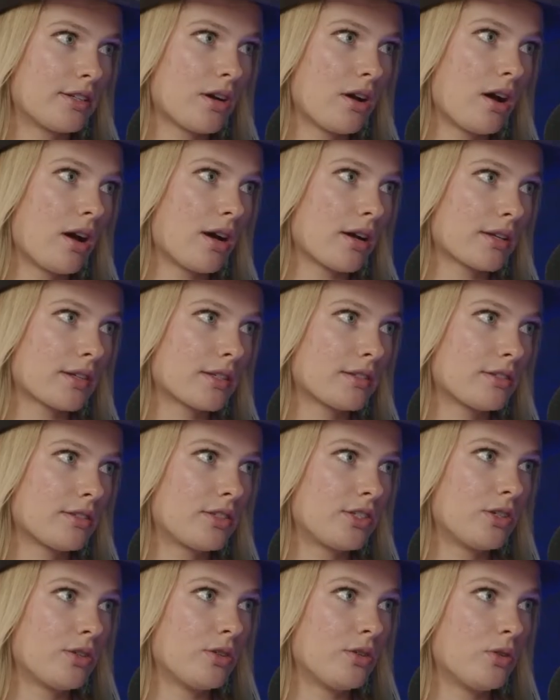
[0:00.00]
talks
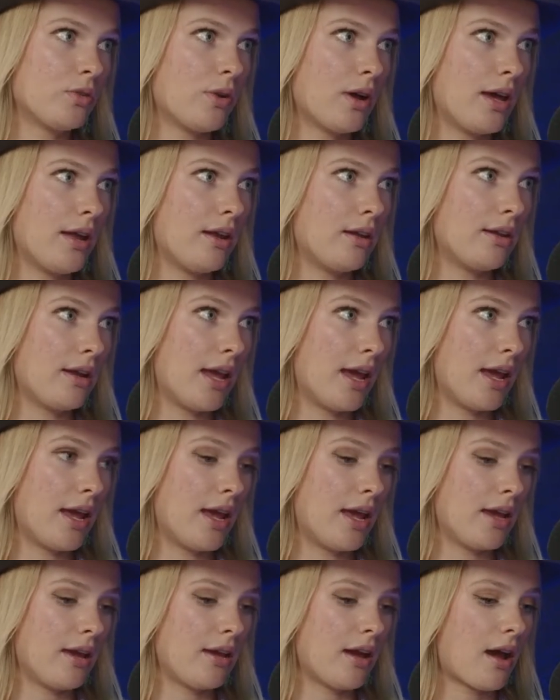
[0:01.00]
to an
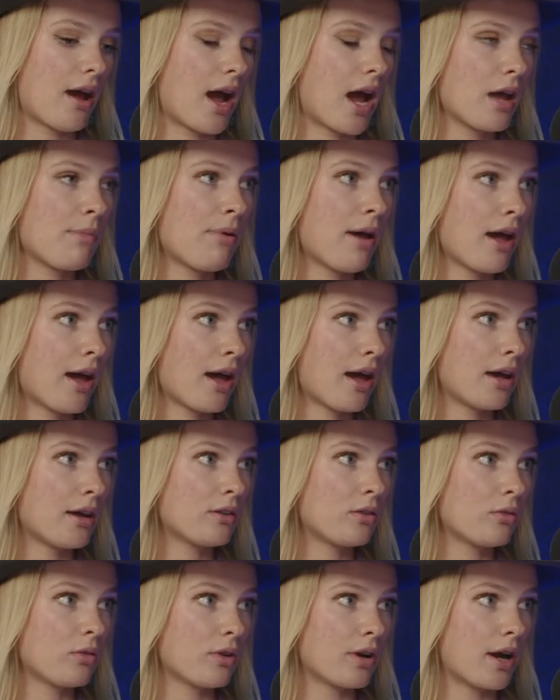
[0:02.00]

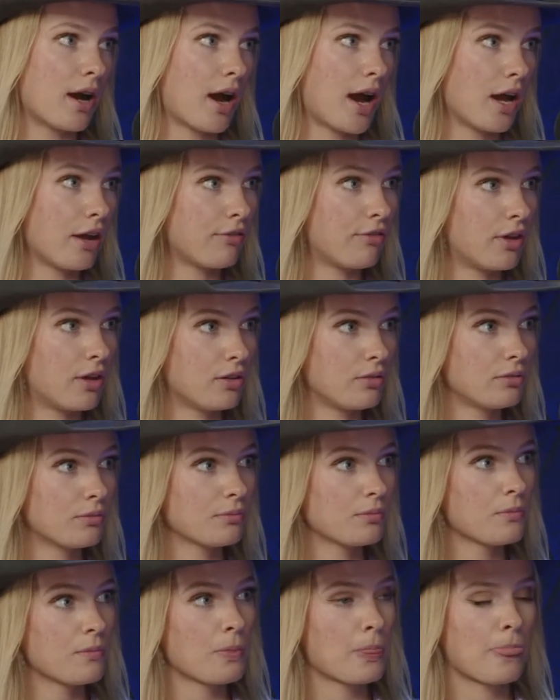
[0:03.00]
iPad or an iPhone.
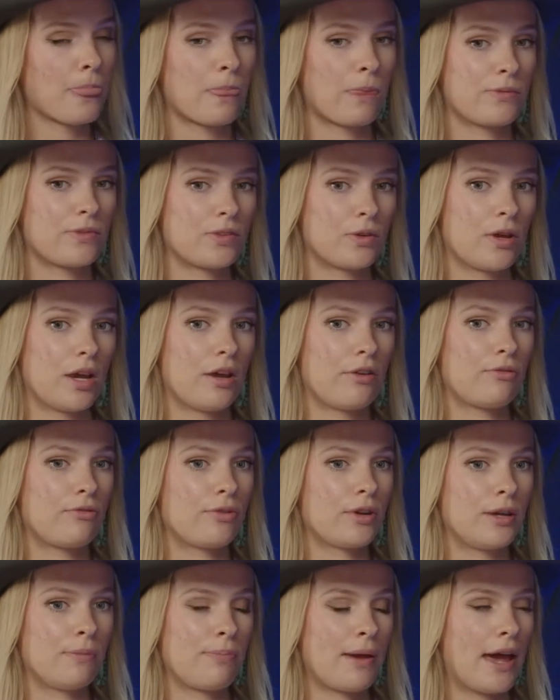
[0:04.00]
So
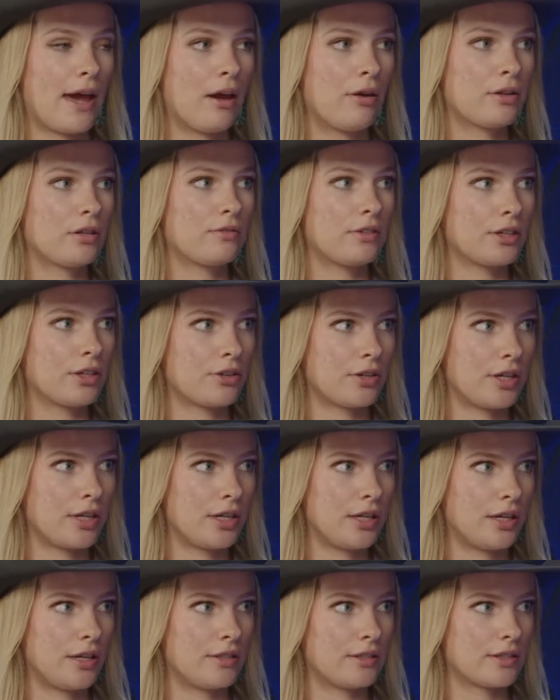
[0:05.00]
every pound of
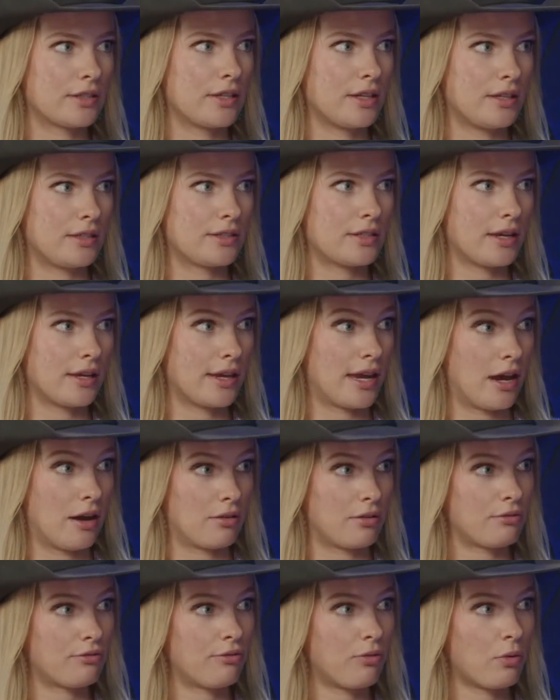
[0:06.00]
ingredients gets
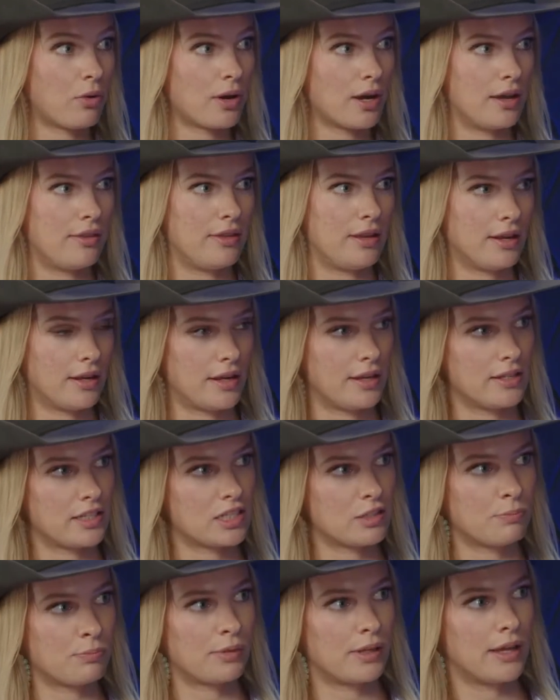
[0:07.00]
accounted for and then gets
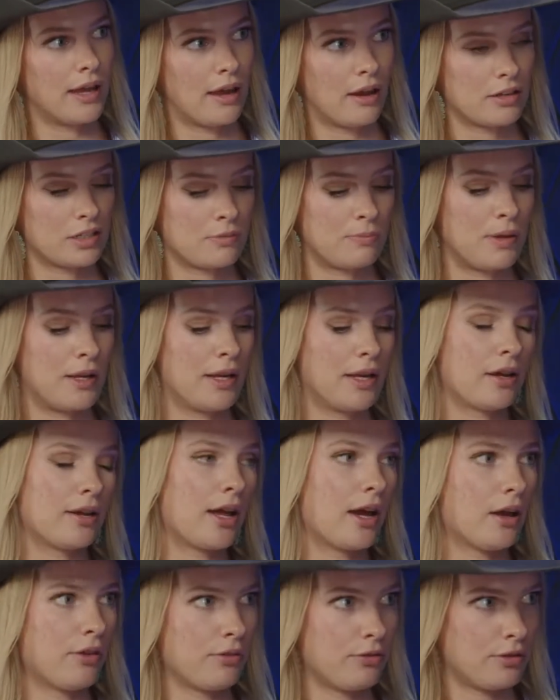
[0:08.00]
split out depending on
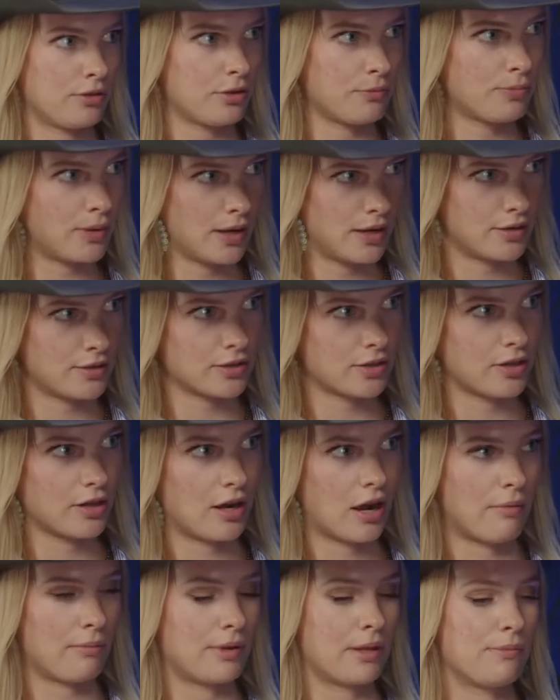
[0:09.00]
how your pens are
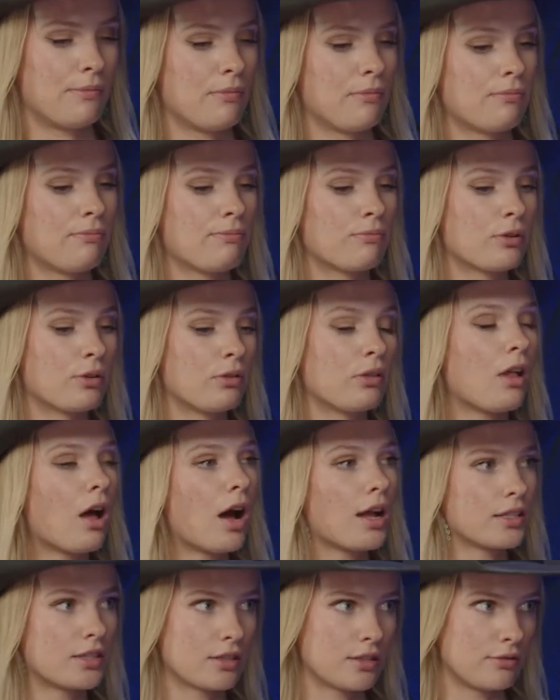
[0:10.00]
and how many
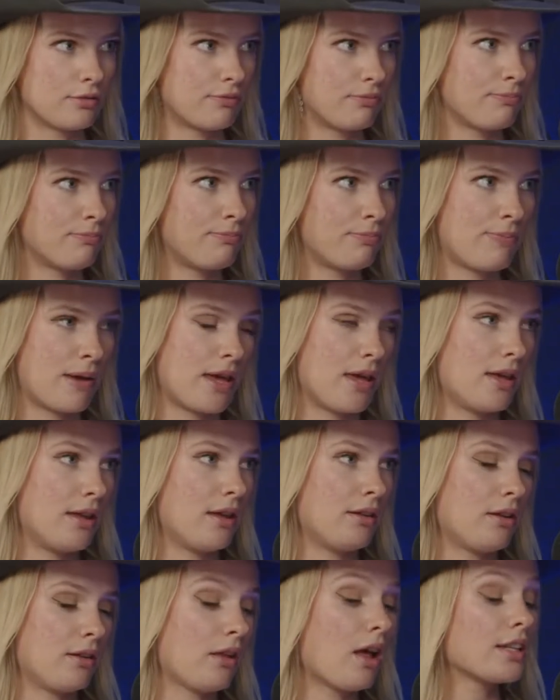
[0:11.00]
lots of
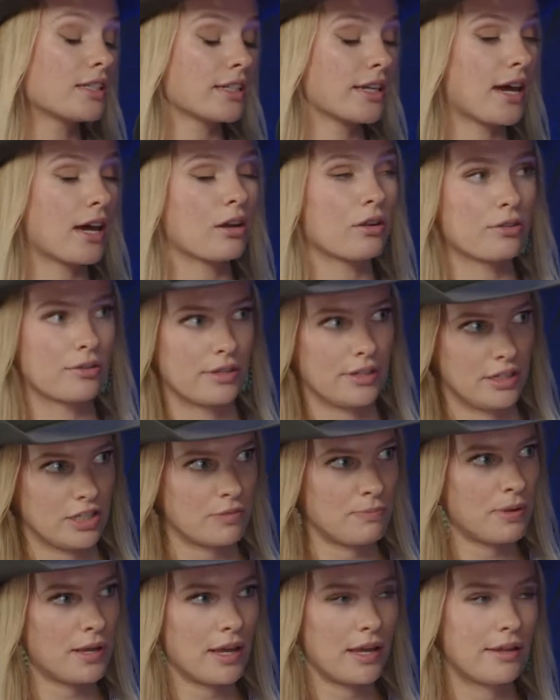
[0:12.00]
cattle are in
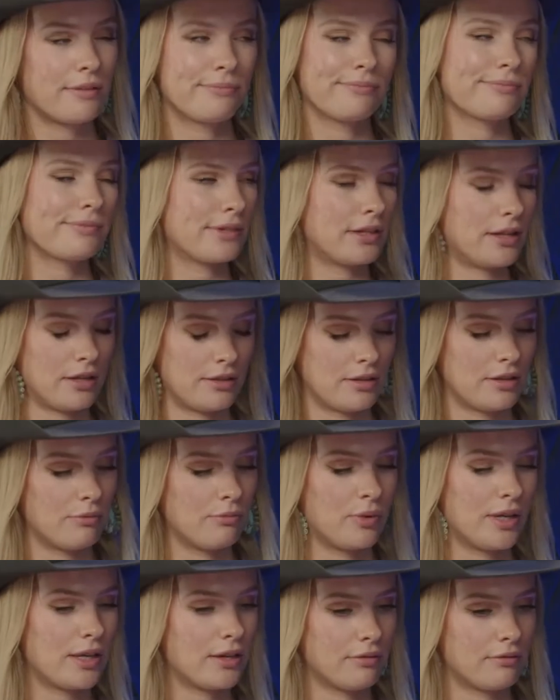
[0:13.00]
each pen, and then